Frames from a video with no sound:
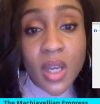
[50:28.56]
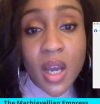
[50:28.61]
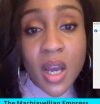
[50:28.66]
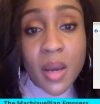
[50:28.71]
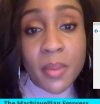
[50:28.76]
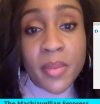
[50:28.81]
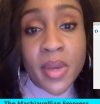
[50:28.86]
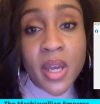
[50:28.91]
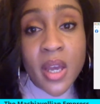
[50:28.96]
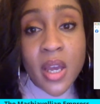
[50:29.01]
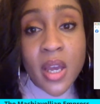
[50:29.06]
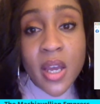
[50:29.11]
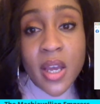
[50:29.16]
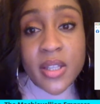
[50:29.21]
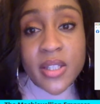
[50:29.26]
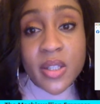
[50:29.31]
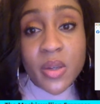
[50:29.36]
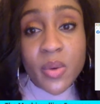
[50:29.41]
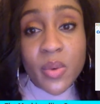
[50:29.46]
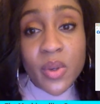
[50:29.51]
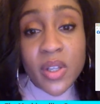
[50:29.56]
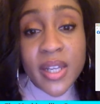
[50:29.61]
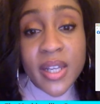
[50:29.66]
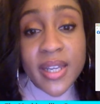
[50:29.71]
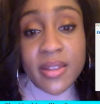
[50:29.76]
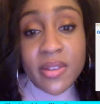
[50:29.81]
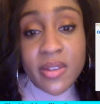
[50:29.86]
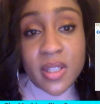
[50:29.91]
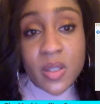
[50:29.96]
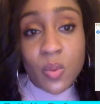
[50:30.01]
So
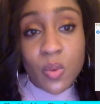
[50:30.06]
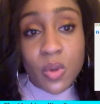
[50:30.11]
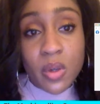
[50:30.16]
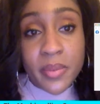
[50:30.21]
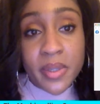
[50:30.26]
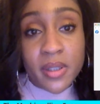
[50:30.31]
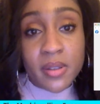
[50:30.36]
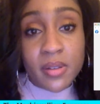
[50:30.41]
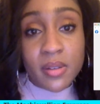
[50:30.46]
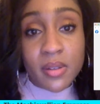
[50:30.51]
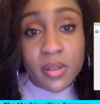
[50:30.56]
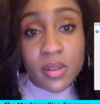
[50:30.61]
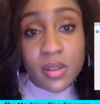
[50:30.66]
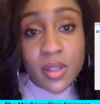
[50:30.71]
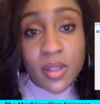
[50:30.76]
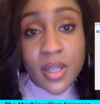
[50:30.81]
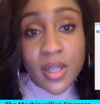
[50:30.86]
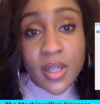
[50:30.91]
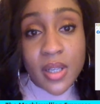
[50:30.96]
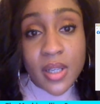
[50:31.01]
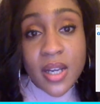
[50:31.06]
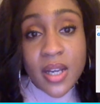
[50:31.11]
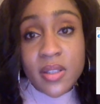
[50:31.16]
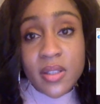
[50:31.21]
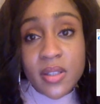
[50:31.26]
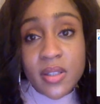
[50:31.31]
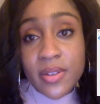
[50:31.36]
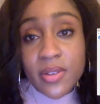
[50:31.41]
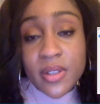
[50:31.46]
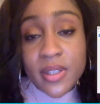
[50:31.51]
look at this woman. Just
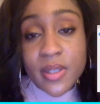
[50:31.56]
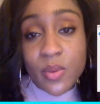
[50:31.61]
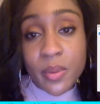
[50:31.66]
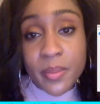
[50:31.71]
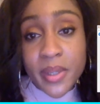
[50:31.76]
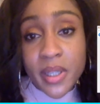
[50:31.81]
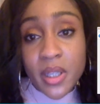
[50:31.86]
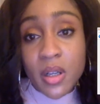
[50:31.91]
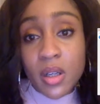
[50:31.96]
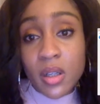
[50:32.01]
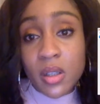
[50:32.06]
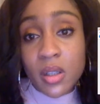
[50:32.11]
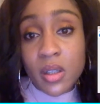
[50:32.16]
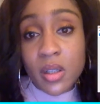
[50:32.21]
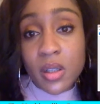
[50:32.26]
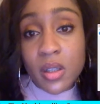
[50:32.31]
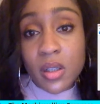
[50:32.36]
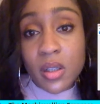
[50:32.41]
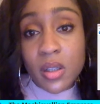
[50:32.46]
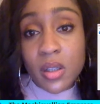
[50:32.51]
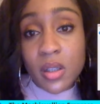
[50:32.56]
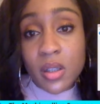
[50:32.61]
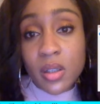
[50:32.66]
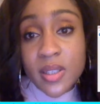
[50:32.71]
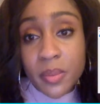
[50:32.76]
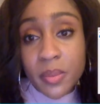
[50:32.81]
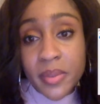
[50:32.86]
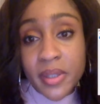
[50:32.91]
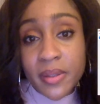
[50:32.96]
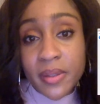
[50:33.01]
look at this woman, y'all. Look at this
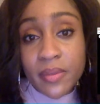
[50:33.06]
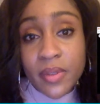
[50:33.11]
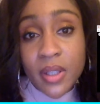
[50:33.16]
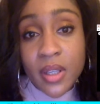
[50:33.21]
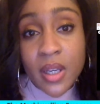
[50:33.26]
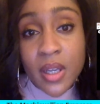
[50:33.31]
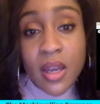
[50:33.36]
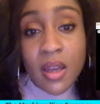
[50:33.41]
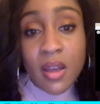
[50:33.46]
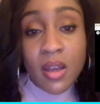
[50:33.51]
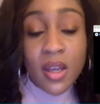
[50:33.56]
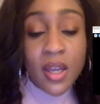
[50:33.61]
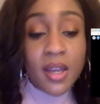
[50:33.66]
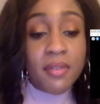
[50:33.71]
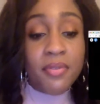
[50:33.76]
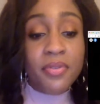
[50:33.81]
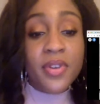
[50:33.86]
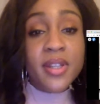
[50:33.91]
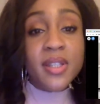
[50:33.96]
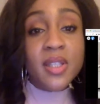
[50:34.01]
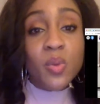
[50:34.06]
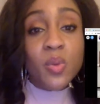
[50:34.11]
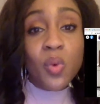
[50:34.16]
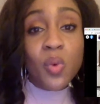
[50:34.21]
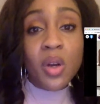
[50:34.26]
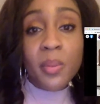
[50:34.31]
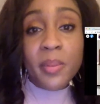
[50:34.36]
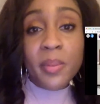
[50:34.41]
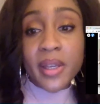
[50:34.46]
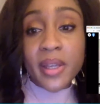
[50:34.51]
woman. If this
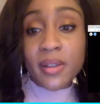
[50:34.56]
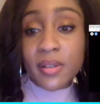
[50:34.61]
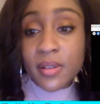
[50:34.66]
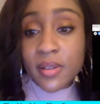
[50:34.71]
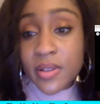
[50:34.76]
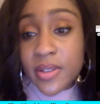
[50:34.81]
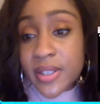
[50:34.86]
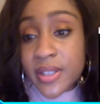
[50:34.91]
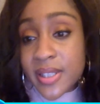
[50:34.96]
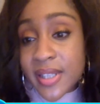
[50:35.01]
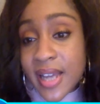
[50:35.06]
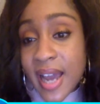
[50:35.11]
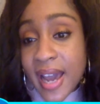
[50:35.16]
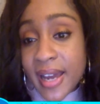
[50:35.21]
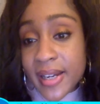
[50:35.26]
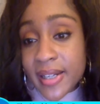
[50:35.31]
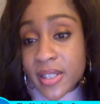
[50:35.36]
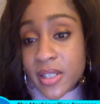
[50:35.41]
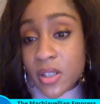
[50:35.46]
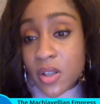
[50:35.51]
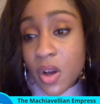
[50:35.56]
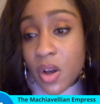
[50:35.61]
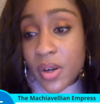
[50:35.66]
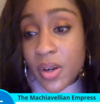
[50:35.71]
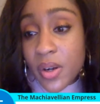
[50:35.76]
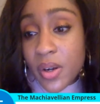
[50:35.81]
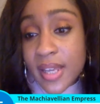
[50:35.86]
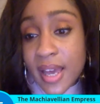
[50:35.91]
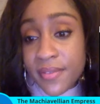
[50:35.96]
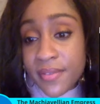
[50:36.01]
woman decided to go
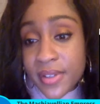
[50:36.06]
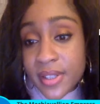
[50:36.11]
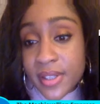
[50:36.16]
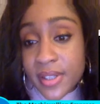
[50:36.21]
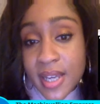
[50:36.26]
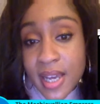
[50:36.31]
to Kevin